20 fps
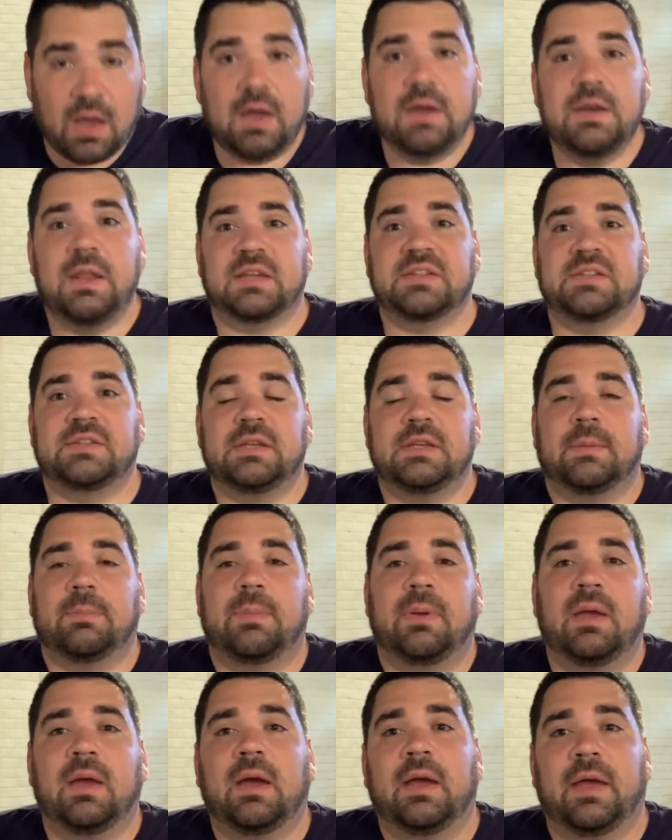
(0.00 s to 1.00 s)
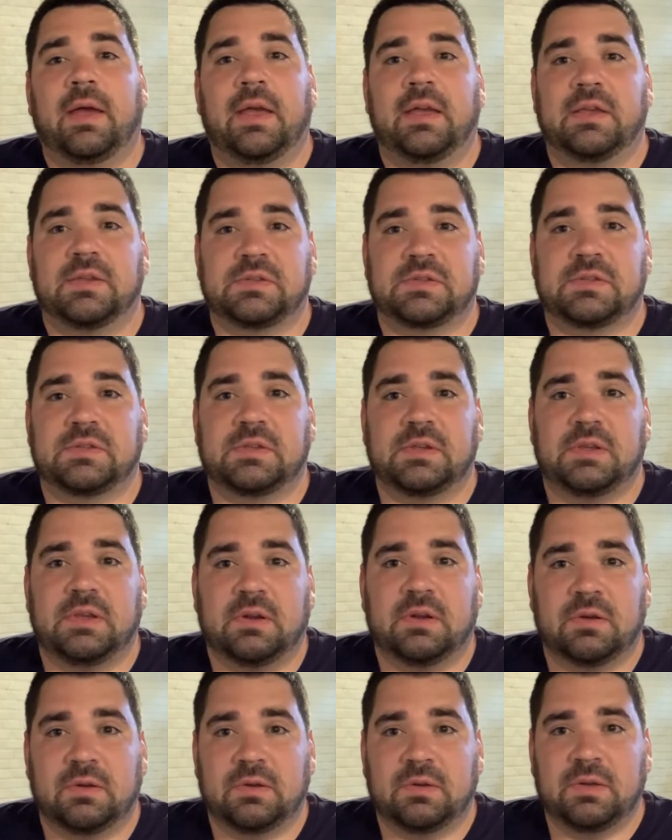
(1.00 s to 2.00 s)
Next tip is,
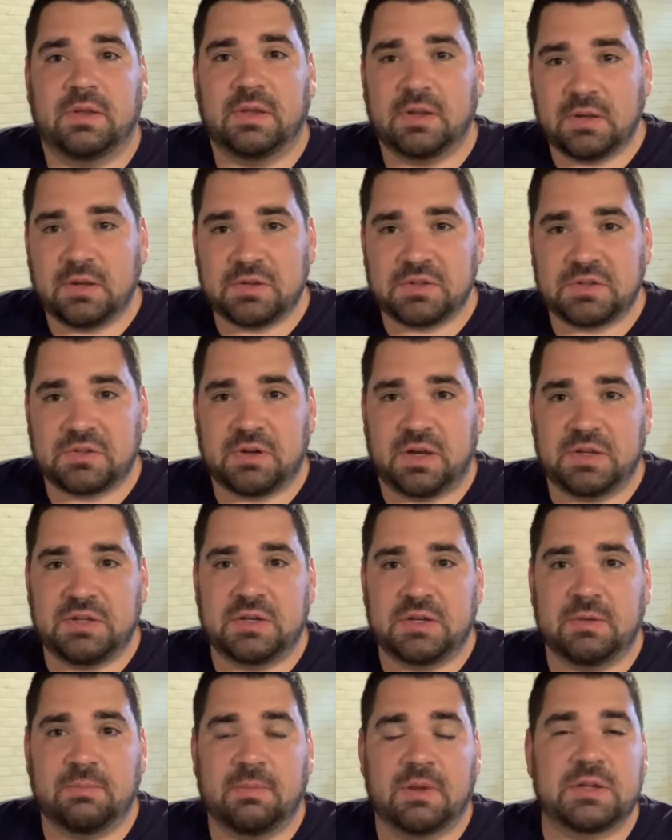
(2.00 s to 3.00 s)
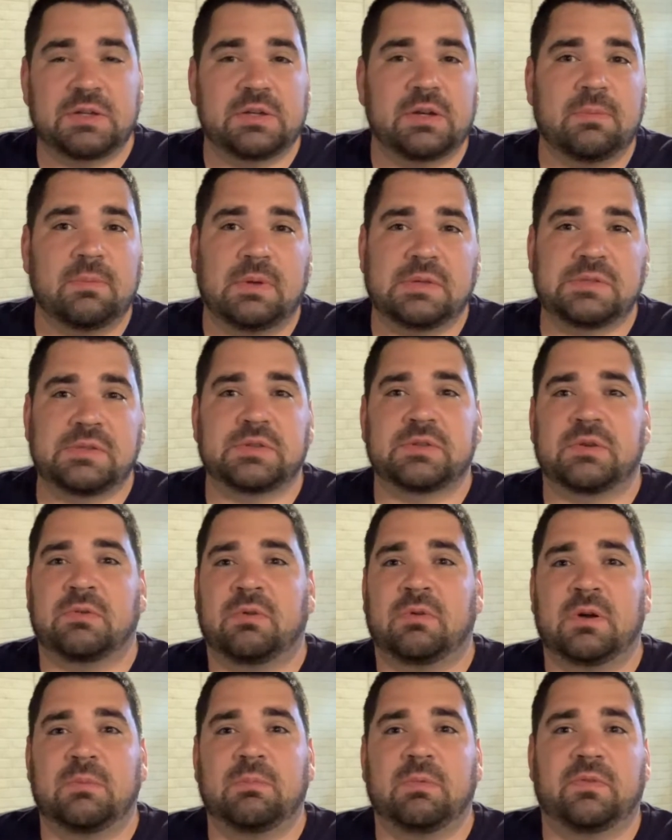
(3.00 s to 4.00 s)
get a good stretch in. Make sure your muscles are
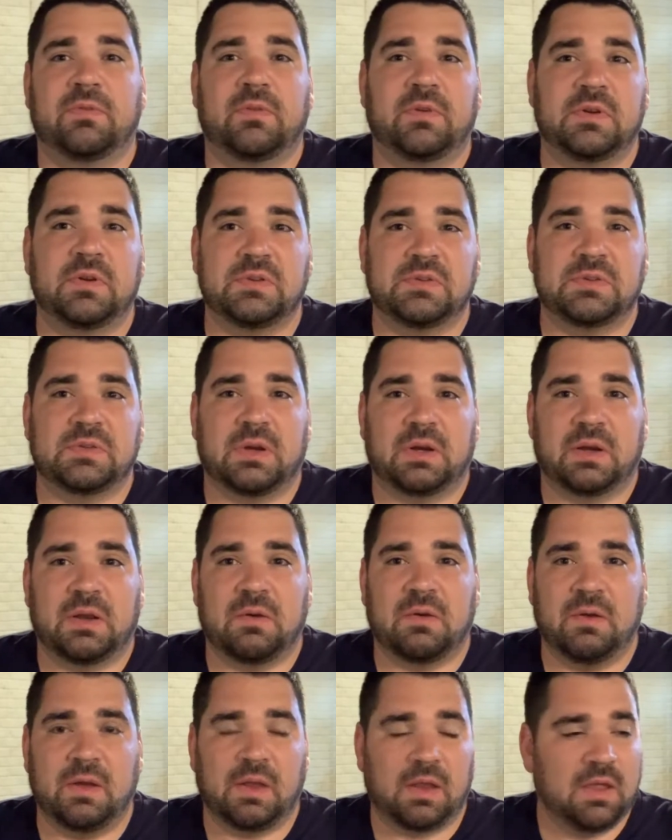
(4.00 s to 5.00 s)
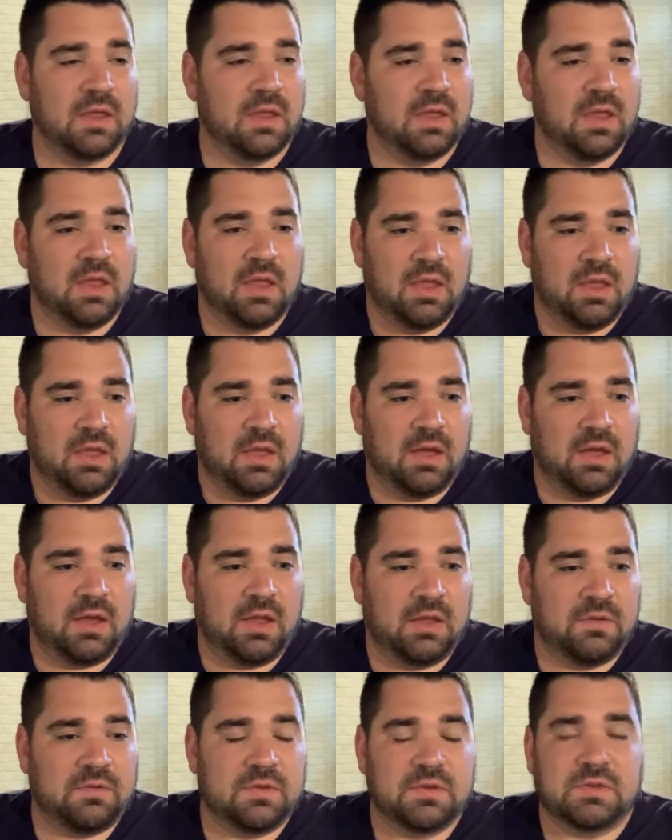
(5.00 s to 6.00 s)
warm before you start going.
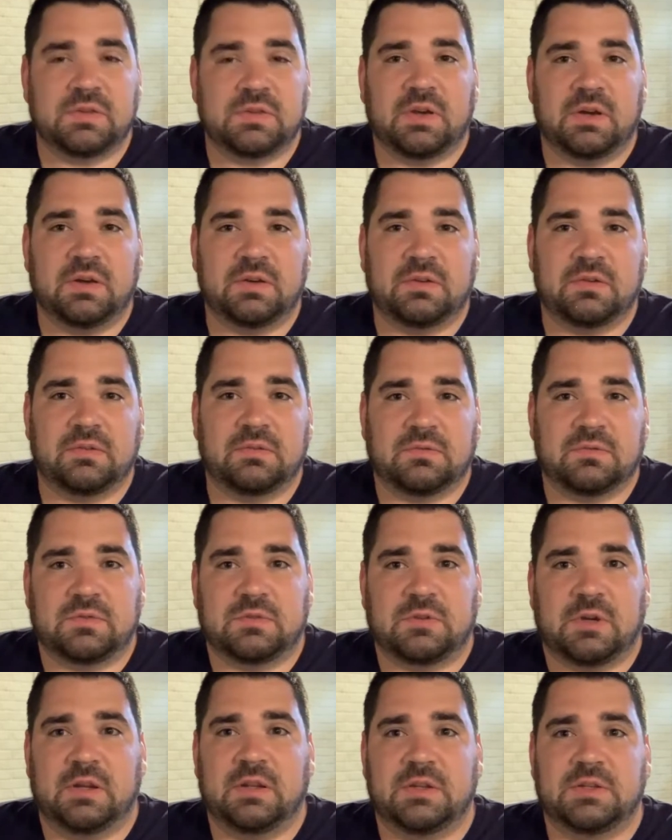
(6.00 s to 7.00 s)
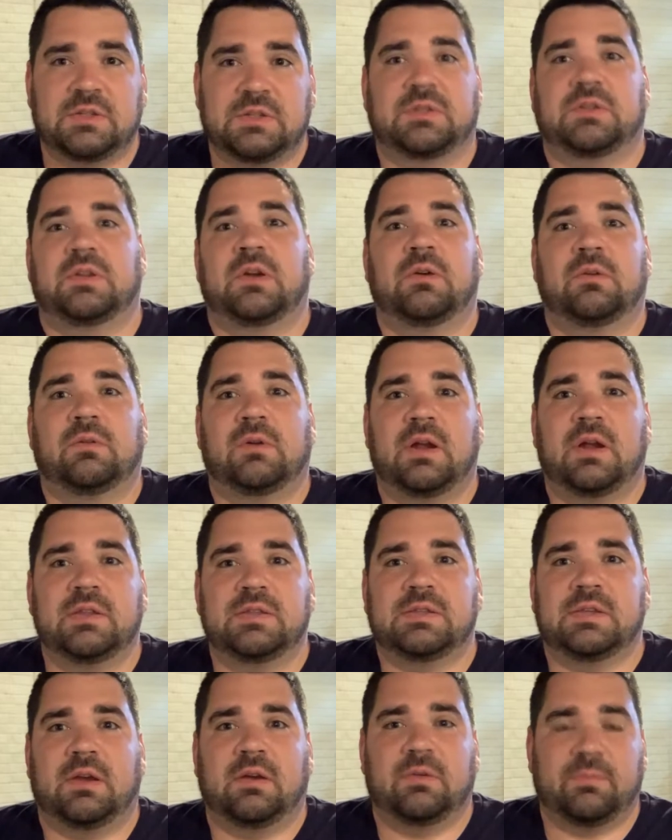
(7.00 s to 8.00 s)
If you start trying to just go run,
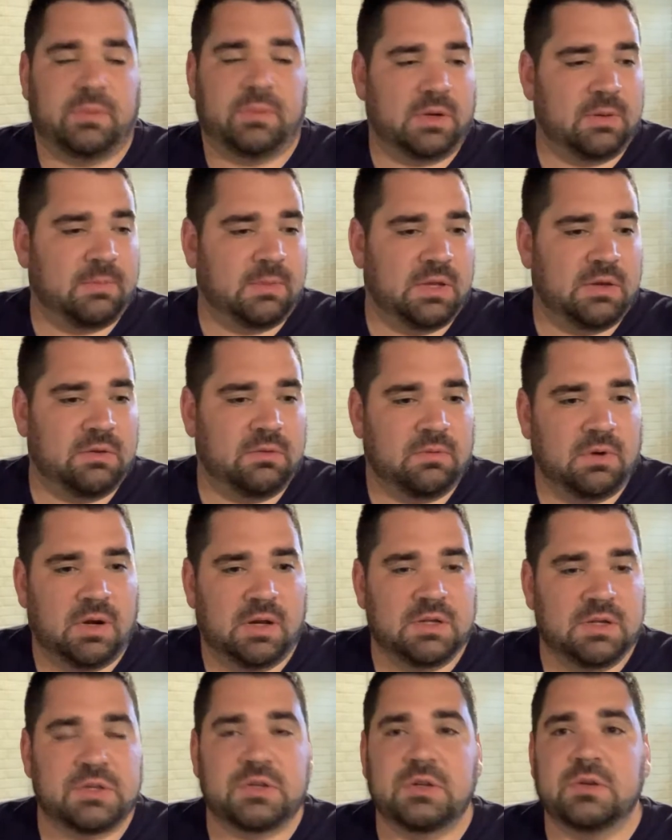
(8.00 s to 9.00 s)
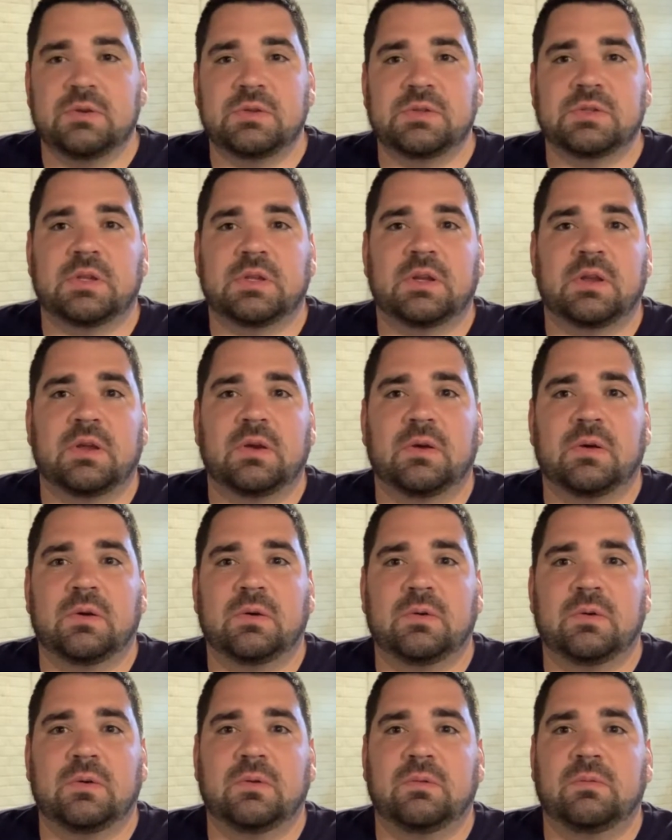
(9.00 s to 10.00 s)
so I'll put on my running shoes and
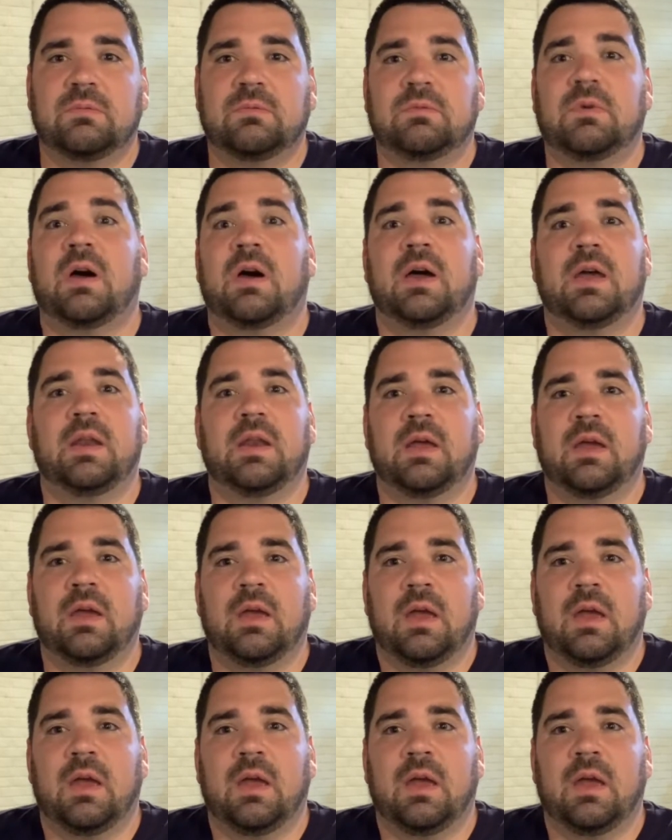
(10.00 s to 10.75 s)
go run,